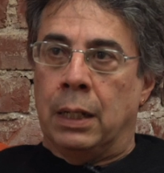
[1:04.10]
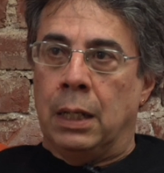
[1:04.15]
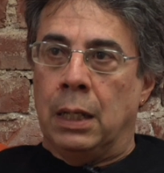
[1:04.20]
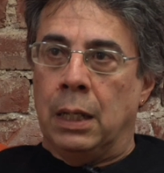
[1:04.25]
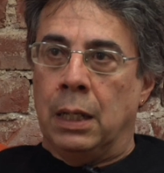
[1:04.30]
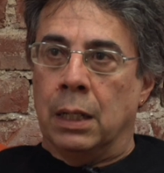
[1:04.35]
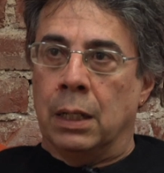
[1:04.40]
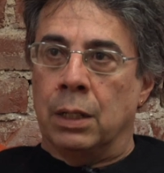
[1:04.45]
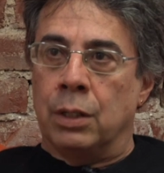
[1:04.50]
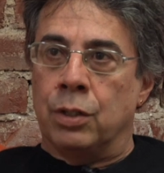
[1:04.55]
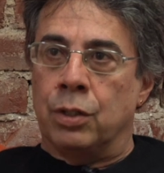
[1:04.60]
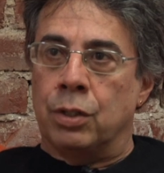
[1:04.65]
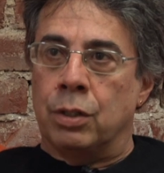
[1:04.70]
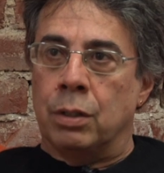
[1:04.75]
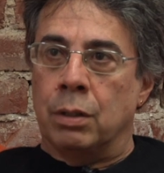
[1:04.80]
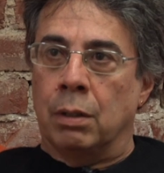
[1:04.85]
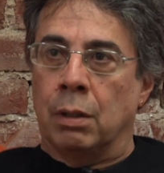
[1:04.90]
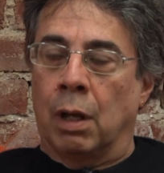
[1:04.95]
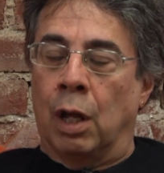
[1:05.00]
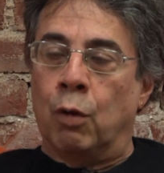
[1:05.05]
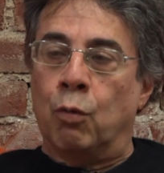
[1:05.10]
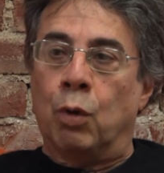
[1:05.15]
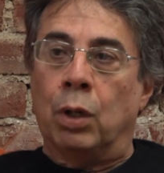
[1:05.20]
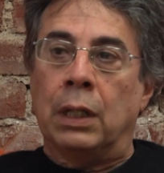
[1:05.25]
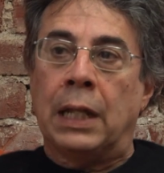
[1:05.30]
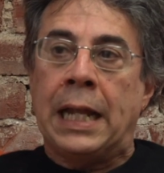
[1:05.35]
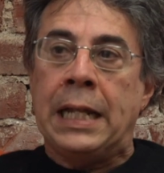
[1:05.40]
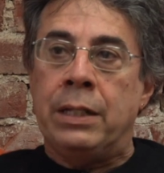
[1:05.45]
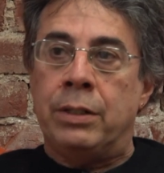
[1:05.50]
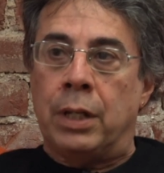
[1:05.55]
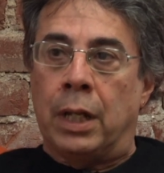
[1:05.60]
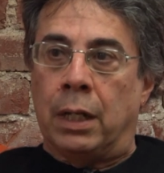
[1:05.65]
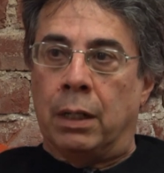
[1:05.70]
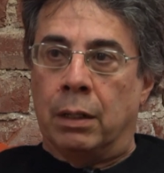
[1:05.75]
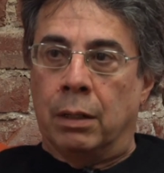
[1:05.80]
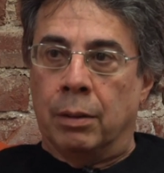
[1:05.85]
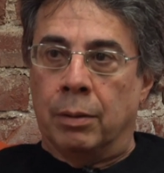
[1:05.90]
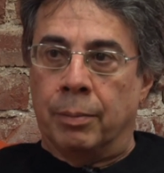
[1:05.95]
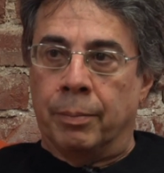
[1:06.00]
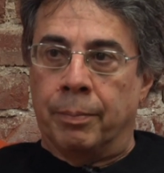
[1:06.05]
he is unrelenting
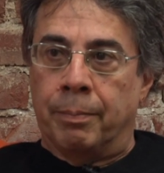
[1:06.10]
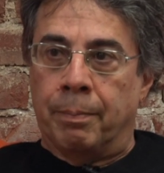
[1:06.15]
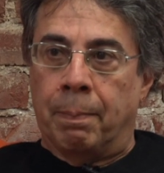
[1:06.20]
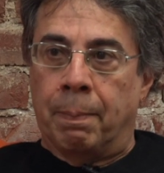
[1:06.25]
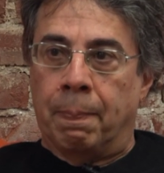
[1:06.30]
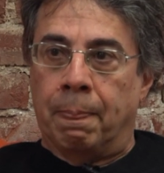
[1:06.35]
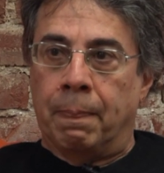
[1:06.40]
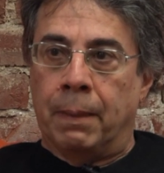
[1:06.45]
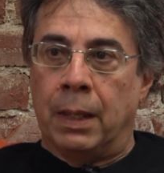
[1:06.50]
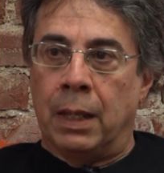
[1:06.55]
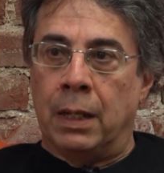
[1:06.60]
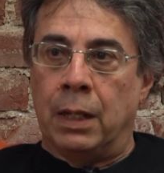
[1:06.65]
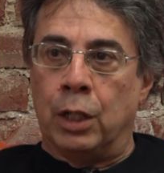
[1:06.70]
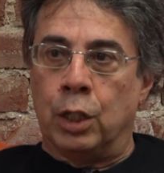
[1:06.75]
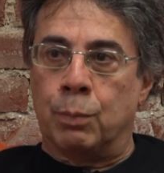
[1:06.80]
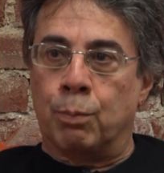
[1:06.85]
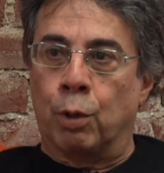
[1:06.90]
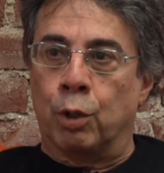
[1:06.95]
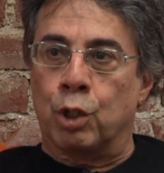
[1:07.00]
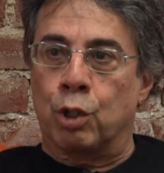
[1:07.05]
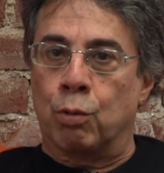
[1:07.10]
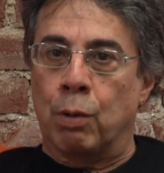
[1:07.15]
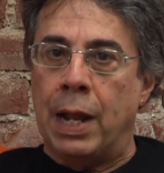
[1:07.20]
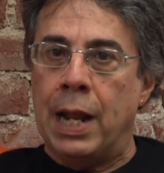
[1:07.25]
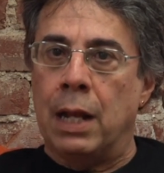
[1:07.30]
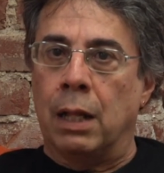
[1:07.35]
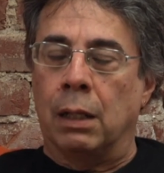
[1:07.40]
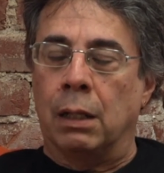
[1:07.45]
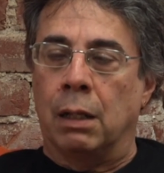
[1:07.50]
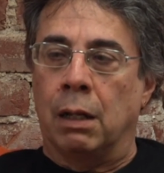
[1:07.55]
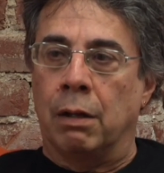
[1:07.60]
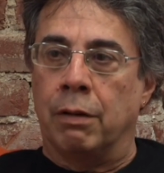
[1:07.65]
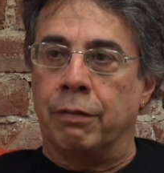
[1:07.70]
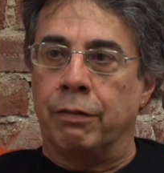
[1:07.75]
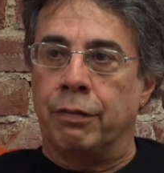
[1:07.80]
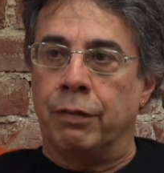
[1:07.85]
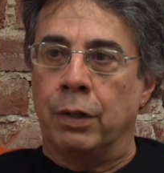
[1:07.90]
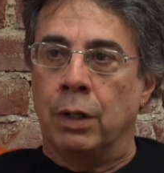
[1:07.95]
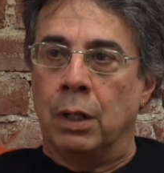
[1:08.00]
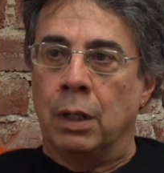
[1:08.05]
in his portrayal
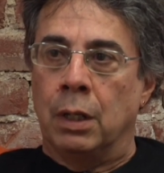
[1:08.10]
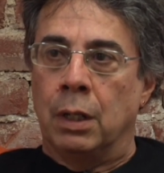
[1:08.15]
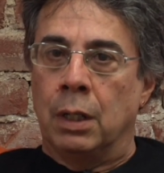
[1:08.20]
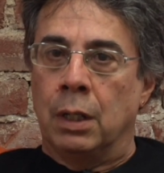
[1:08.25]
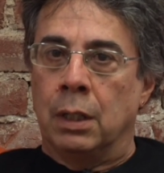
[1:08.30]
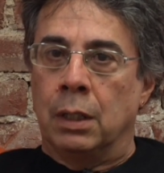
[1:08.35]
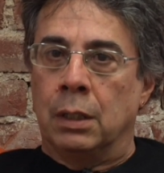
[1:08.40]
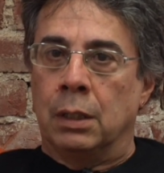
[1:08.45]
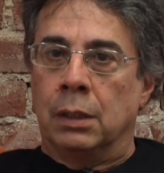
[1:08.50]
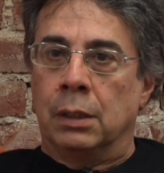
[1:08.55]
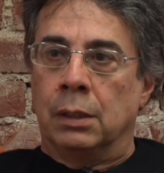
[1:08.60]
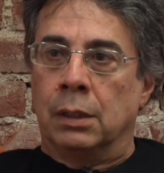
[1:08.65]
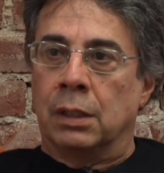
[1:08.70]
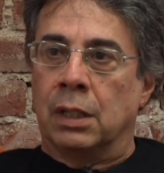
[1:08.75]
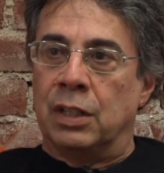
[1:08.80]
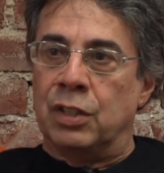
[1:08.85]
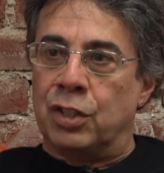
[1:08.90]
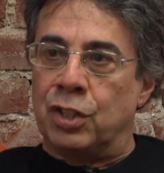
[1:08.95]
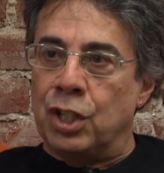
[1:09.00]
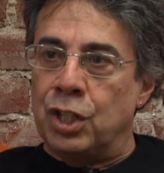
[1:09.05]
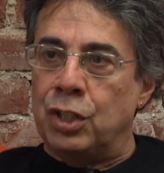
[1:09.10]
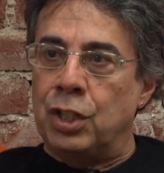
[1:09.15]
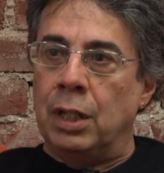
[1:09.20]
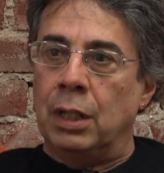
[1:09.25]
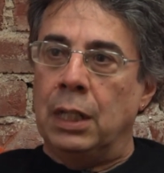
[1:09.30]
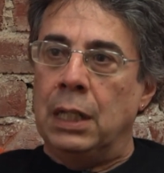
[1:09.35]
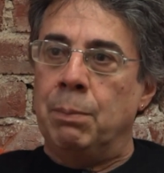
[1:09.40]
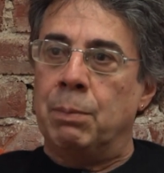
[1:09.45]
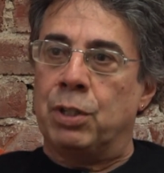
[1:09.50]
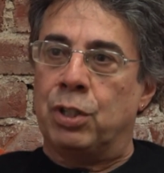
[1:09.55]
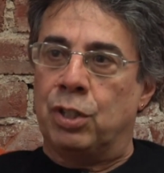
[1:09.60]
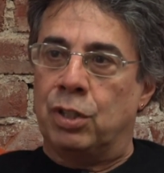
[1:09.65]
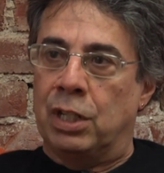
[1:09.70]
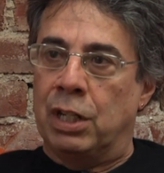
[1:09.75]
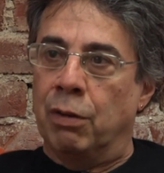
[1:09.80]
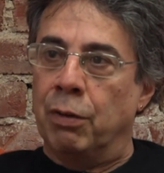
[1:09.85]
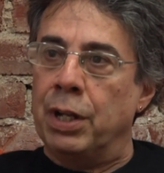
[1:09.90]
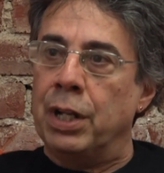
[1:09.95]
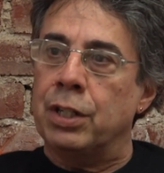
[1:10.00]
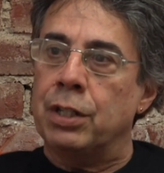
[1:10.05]
of consistently
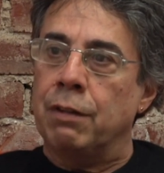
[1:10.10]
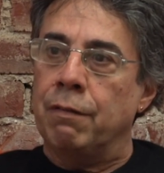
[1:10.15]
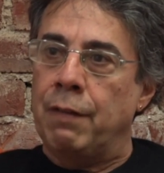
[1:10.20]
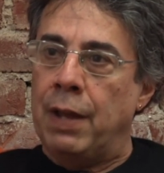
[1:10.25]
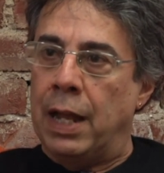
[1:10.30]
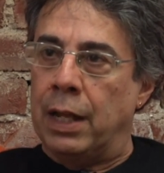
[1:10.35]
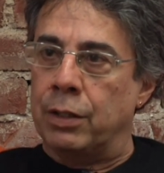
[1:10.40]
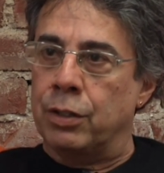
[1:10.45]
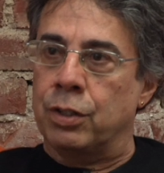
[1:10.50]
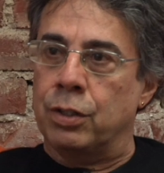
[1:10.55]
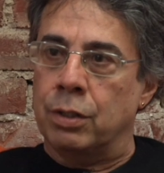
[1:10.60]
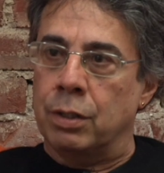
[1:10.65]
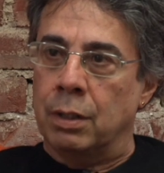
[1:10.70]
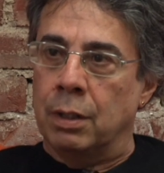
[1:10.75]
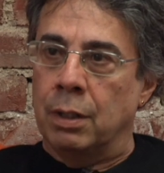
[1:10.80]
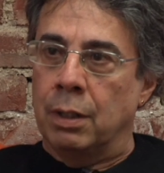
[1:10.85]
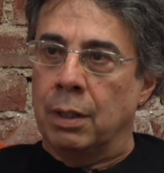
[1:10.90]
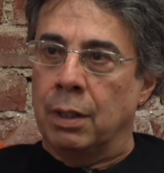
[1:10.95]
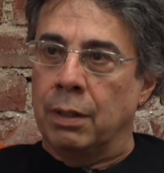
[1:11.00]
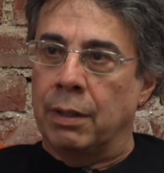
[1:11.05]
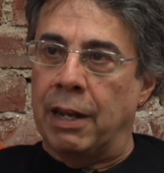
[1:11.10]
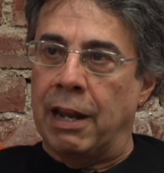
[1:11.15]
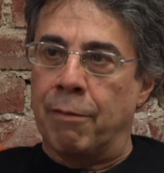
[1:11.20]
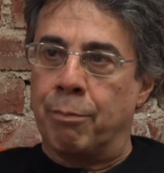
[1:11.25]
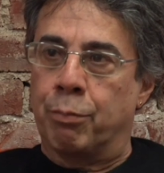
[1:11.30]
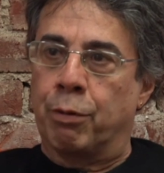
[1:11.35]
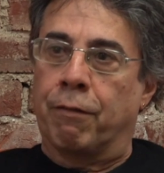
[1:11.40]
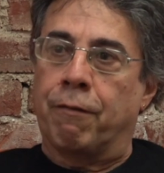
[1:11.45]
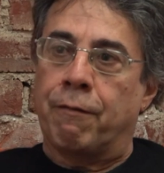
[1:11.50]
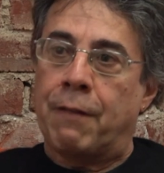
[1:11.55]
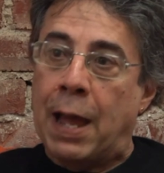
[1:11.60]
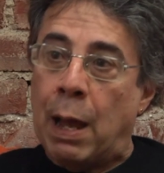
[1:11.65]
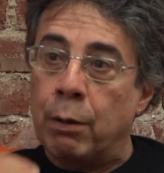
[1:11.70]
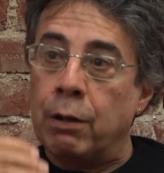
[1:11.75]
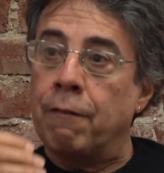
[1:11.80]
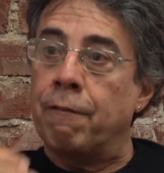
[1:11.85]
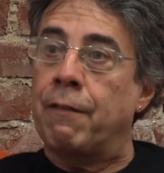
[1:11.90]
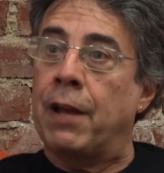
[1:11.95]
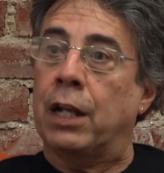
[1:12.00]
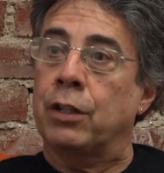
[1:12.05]
mysterious events that have
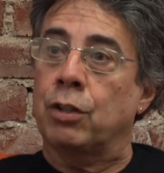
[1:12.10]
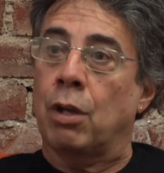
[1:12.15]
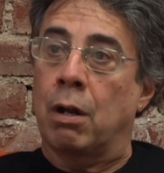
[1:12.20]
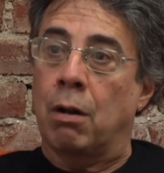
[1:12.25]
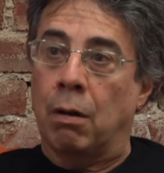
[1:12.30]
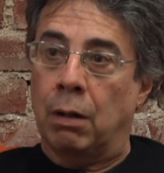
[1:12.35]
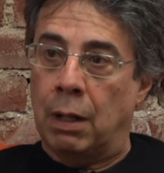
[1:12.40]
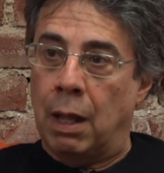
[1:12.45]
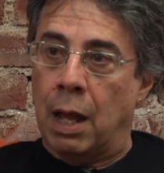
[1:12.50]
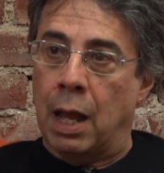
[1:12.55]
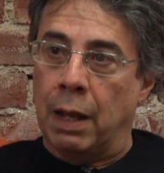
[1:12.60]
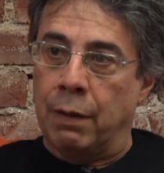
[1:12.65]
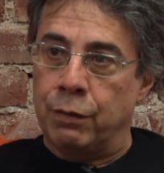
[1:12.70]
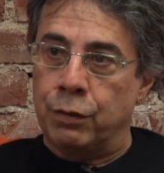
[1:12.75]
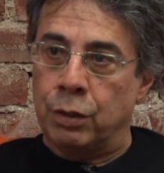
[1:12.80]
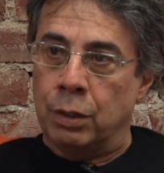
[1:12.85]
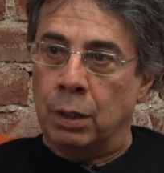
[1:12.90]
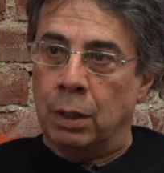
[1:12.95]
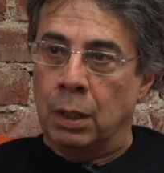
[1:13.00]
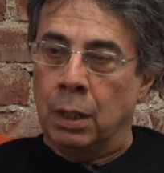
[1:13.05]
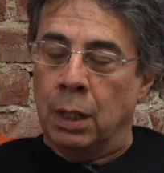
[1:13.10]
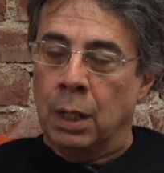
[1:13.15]
profound effects on our lives.